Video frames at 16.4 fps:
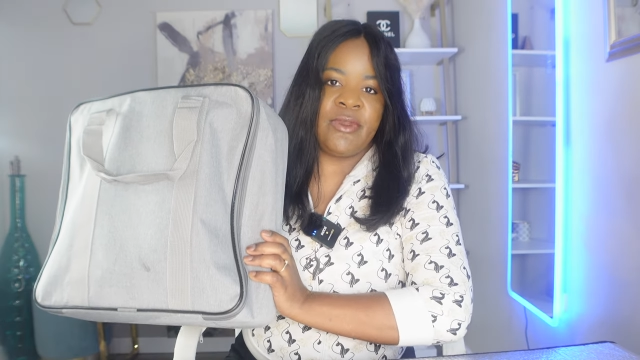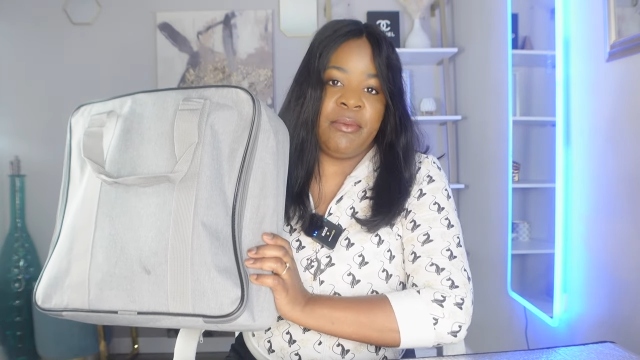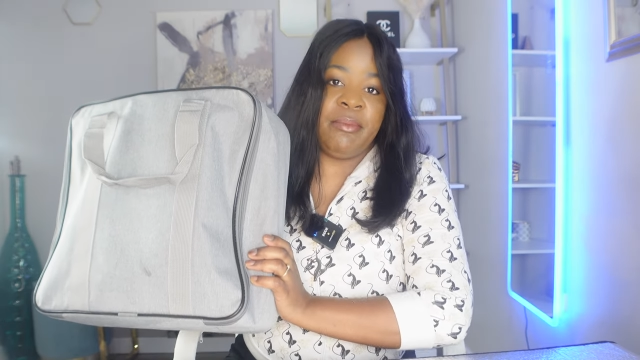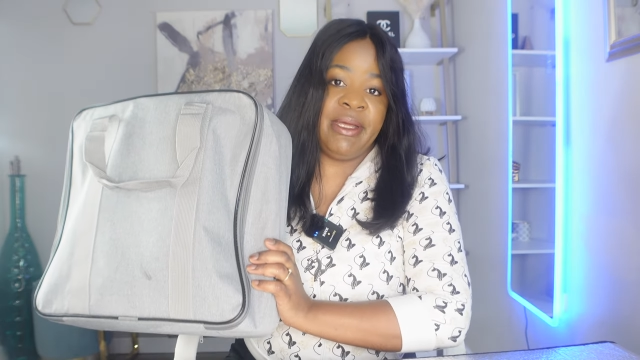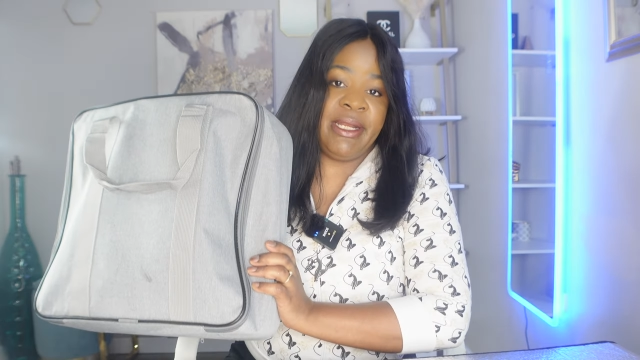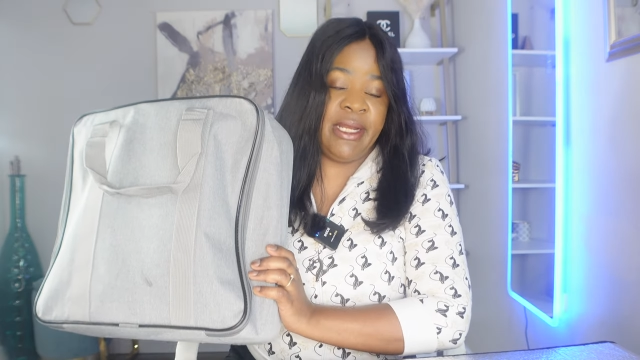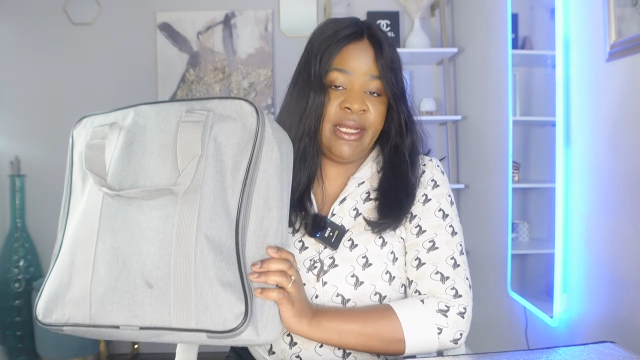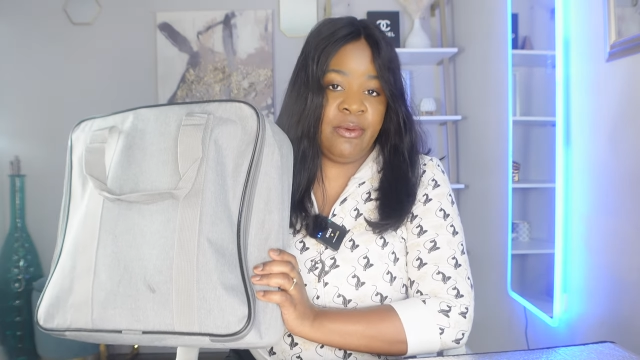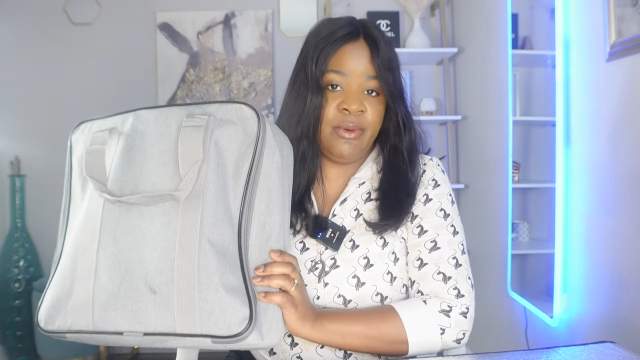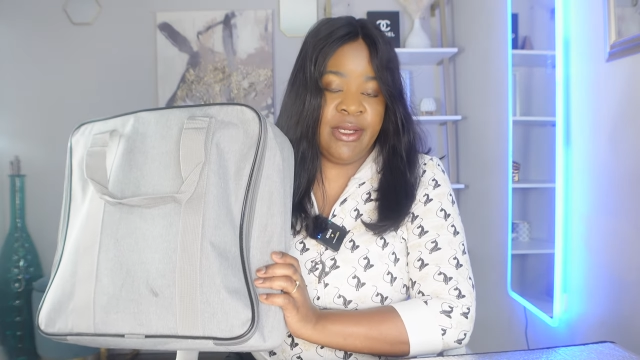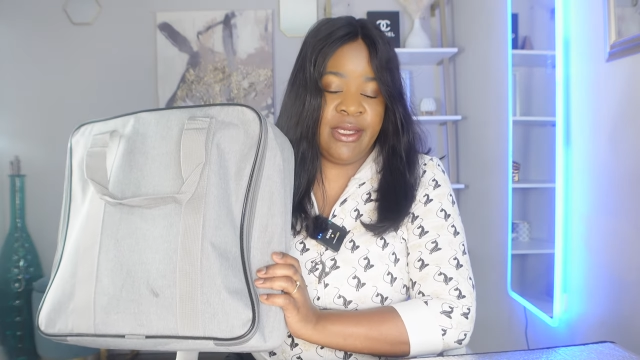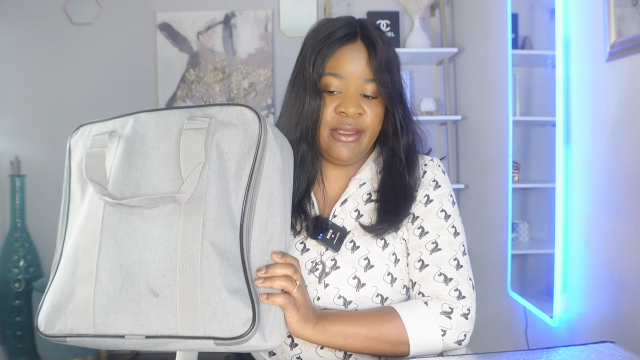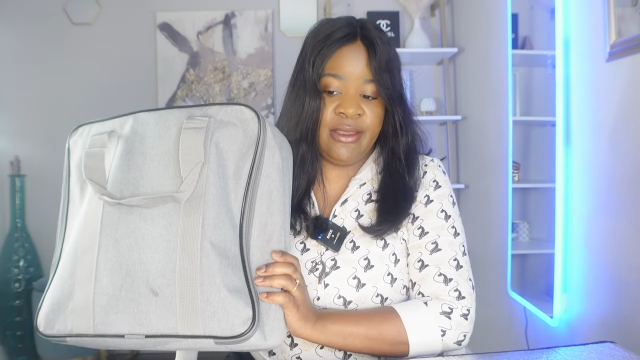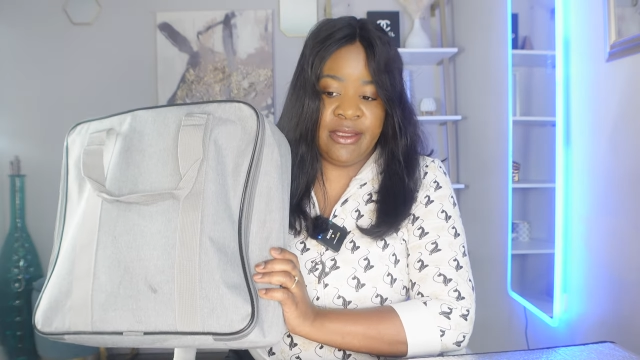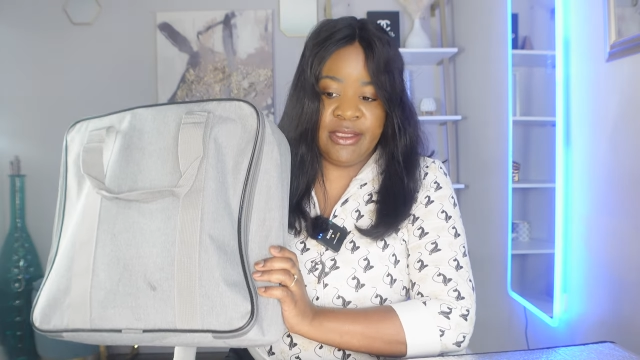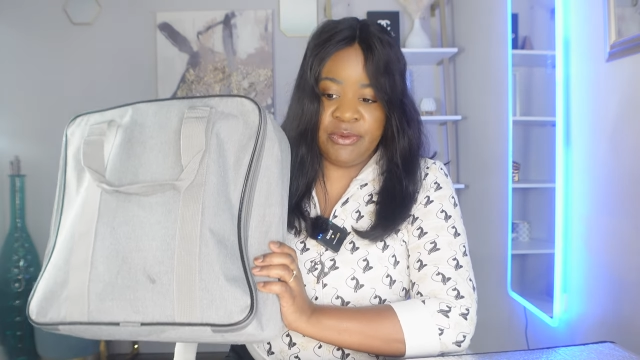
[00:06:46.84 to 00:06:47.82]
but
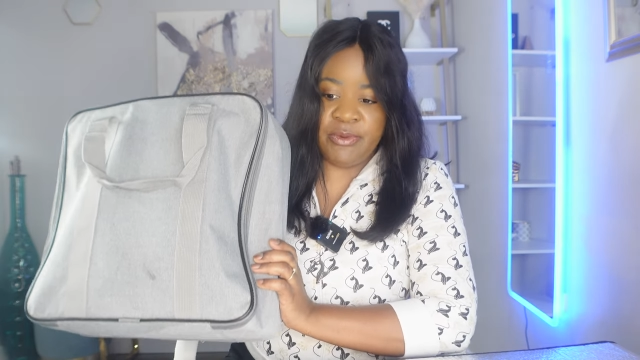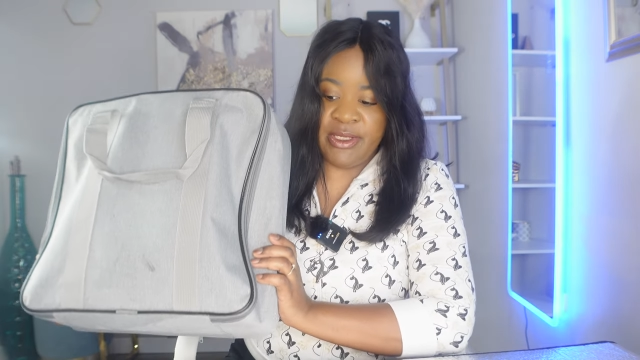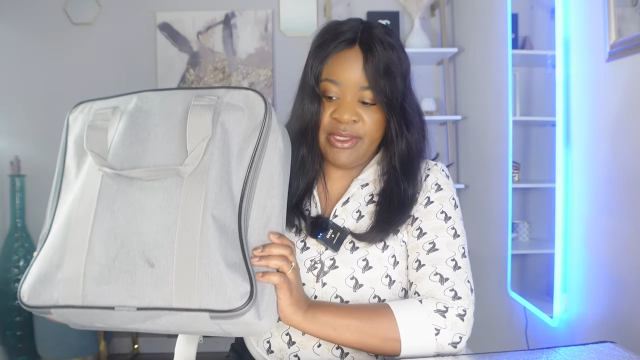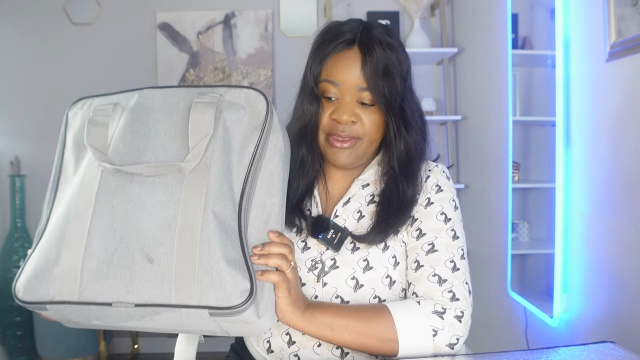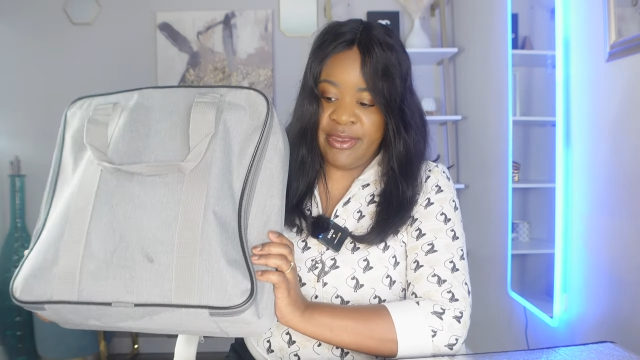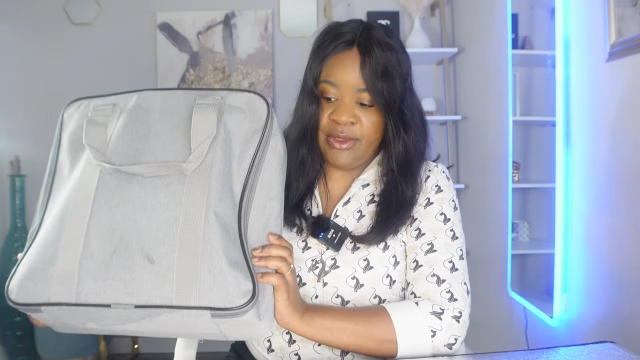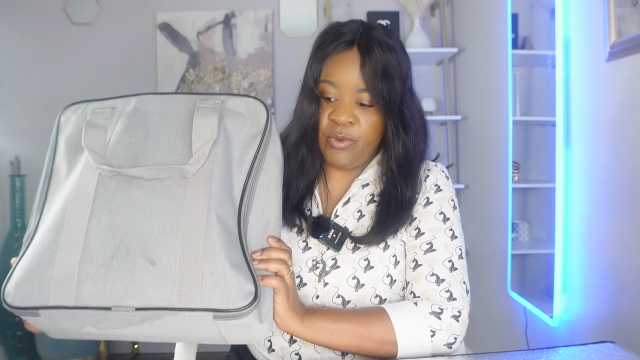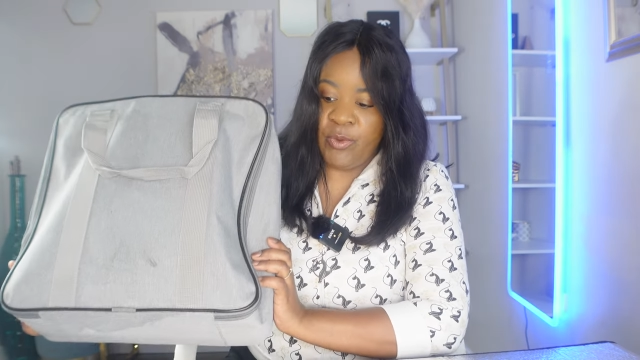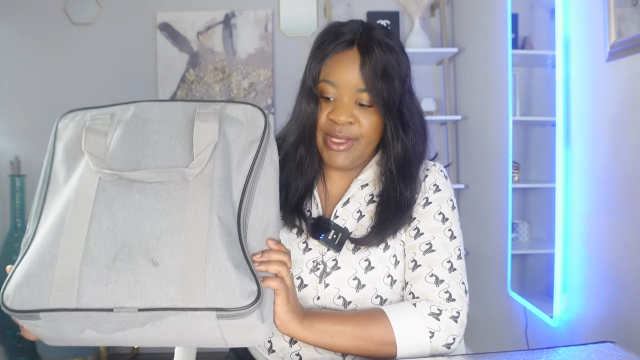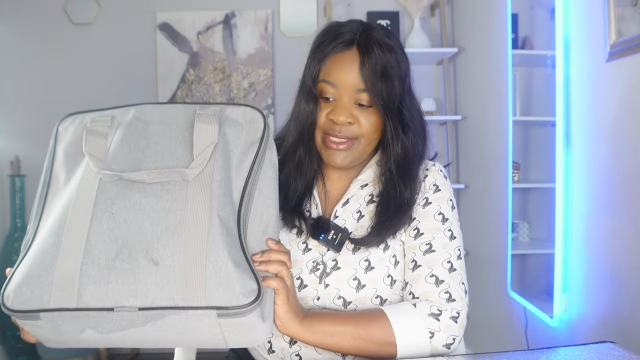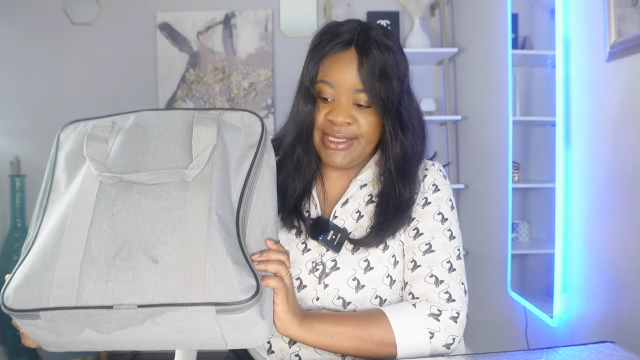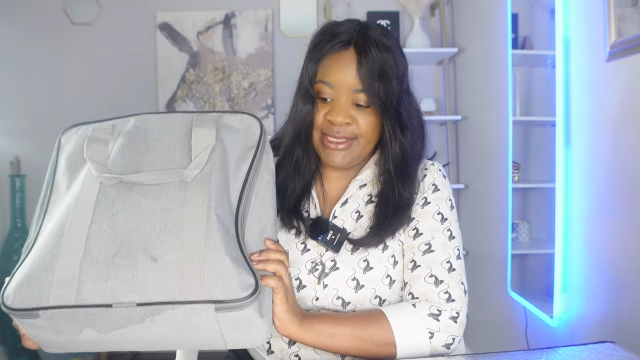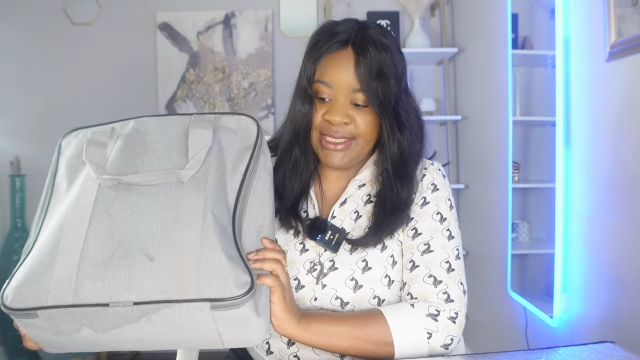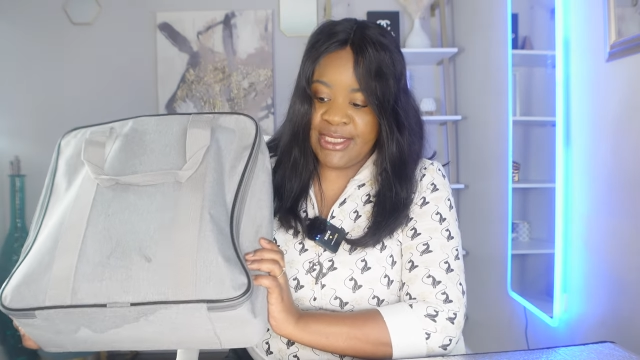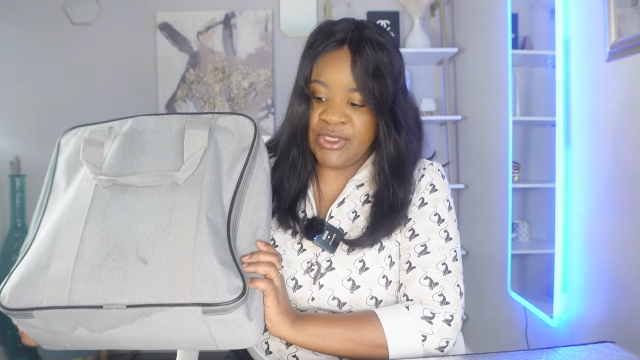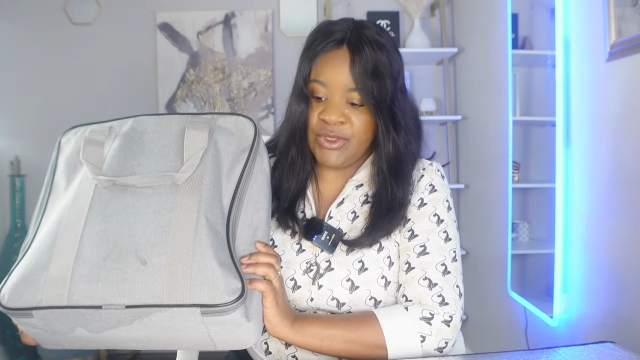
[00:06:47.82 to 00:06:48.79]
anyway this was
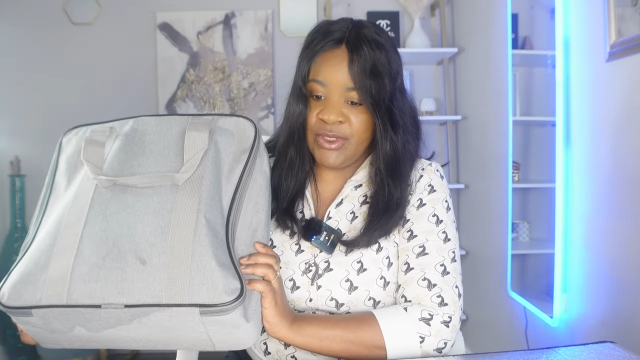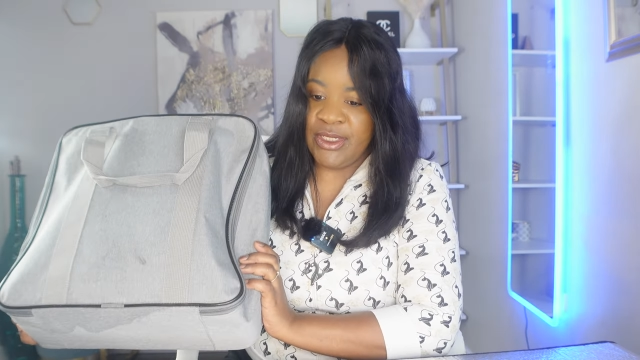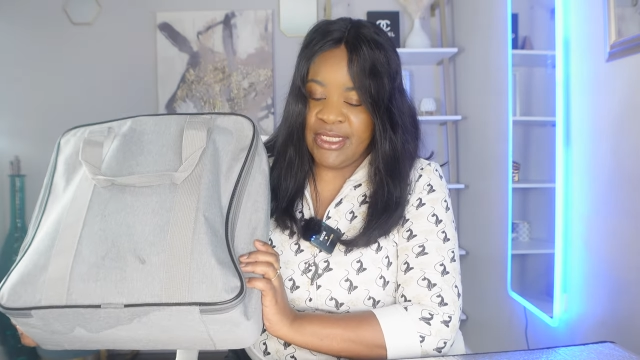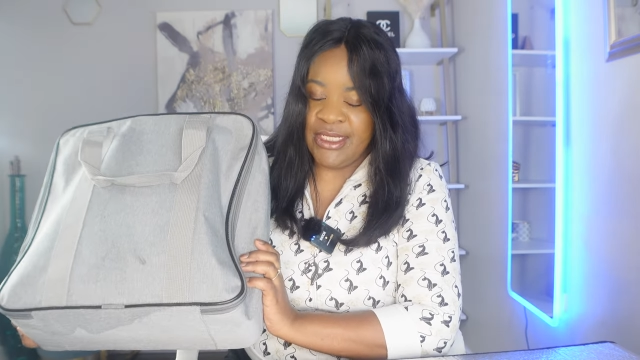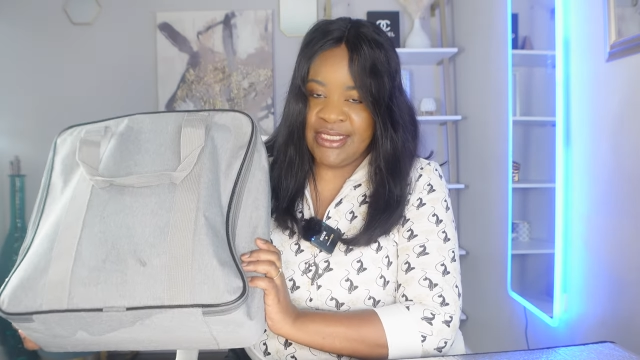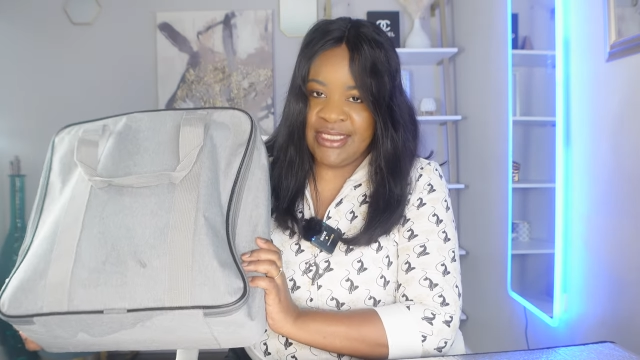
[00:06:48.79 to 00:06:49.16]
was actually